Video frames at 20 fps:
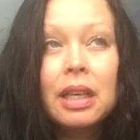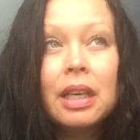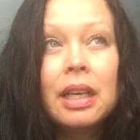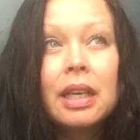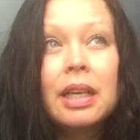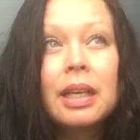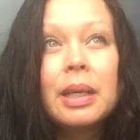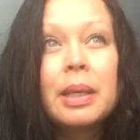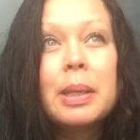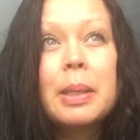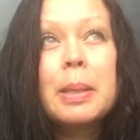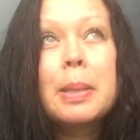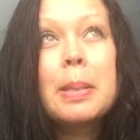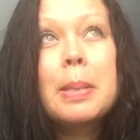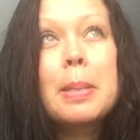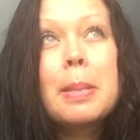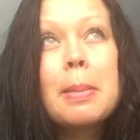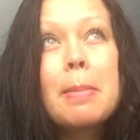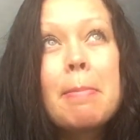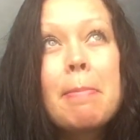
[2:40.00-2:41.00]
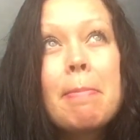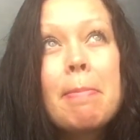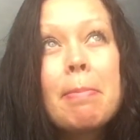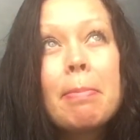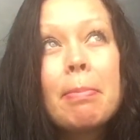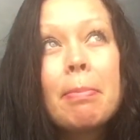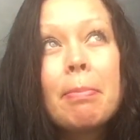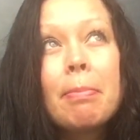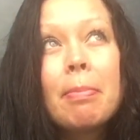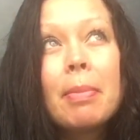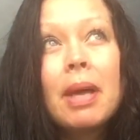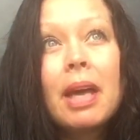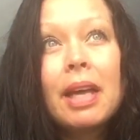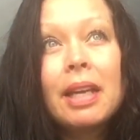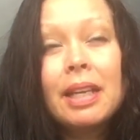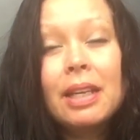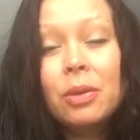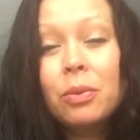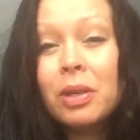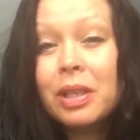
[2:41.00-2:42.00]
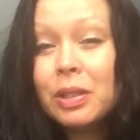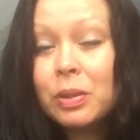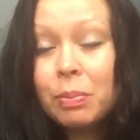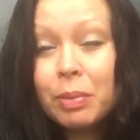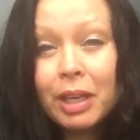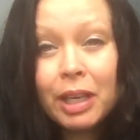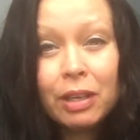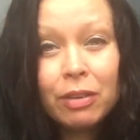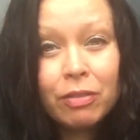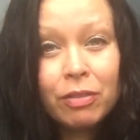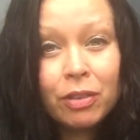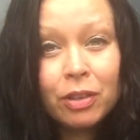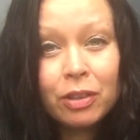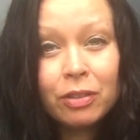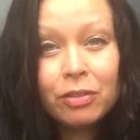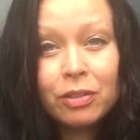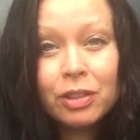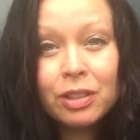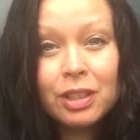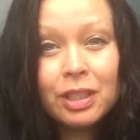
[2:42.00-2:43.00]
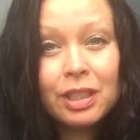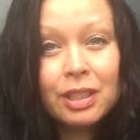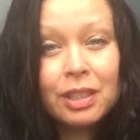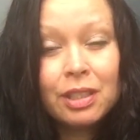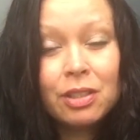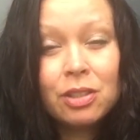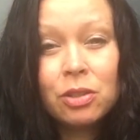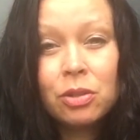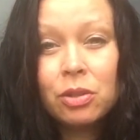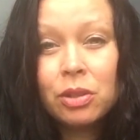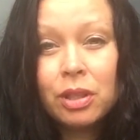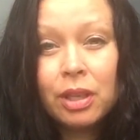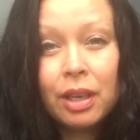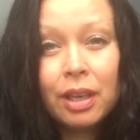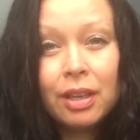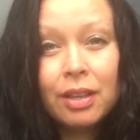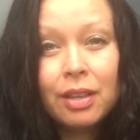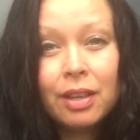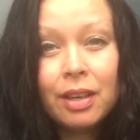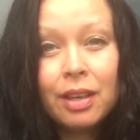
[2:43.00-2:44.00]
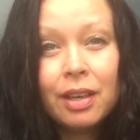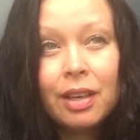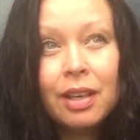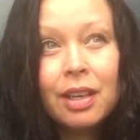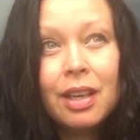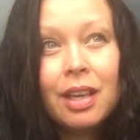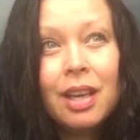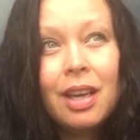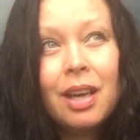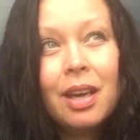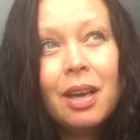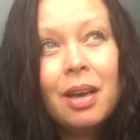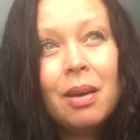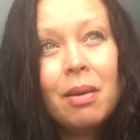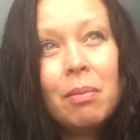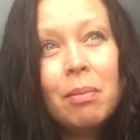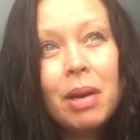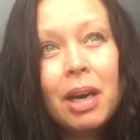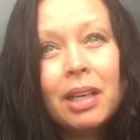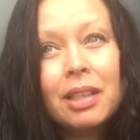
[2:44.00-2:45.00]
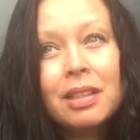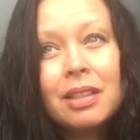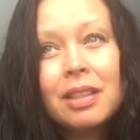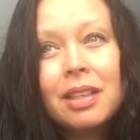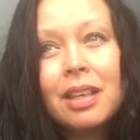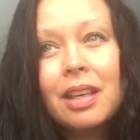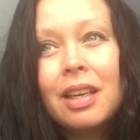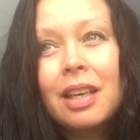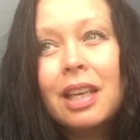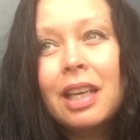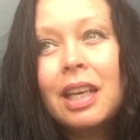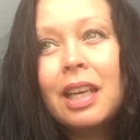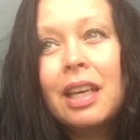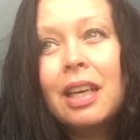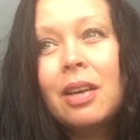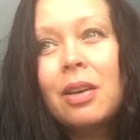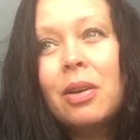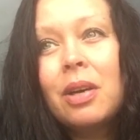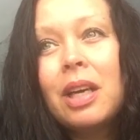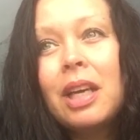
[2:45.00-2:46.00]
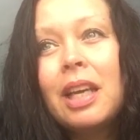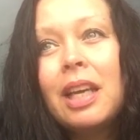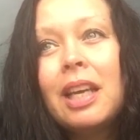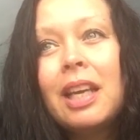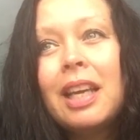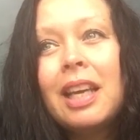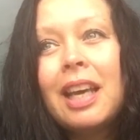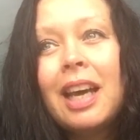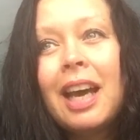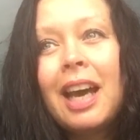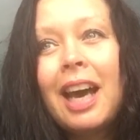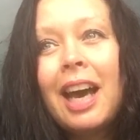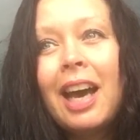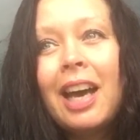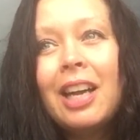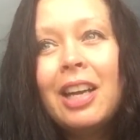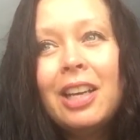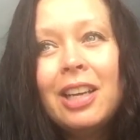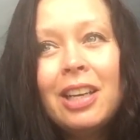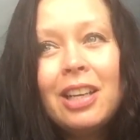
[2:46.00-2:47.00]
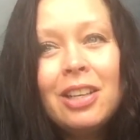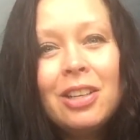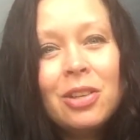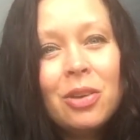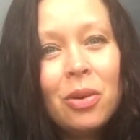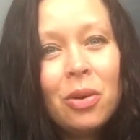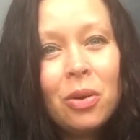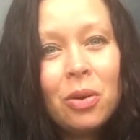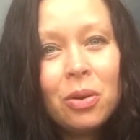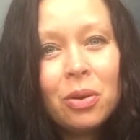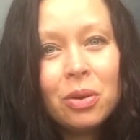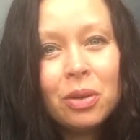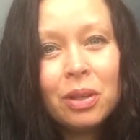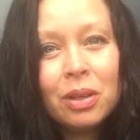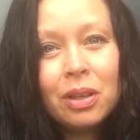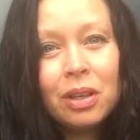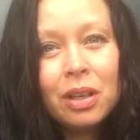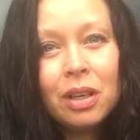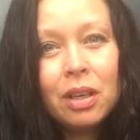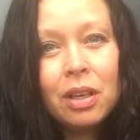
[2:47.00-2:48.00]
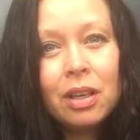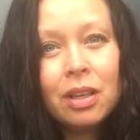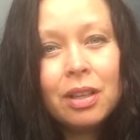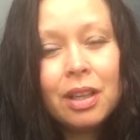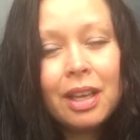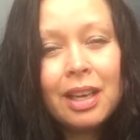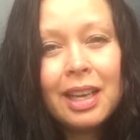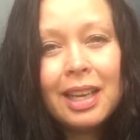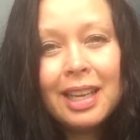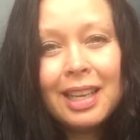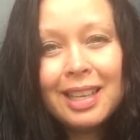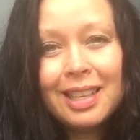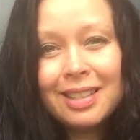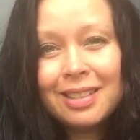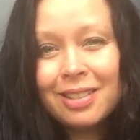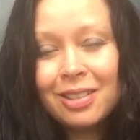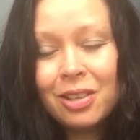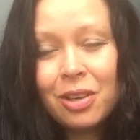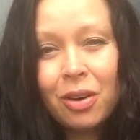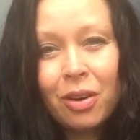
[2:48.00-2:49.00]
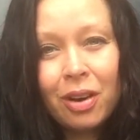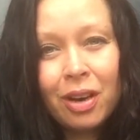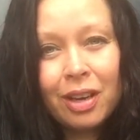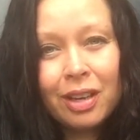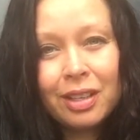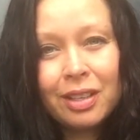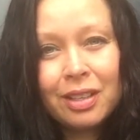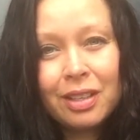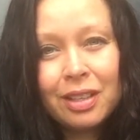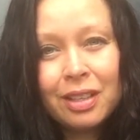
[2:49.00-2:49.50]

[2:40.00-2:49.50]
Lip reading: And it was painful for Jesus to die there. But I know that he is God.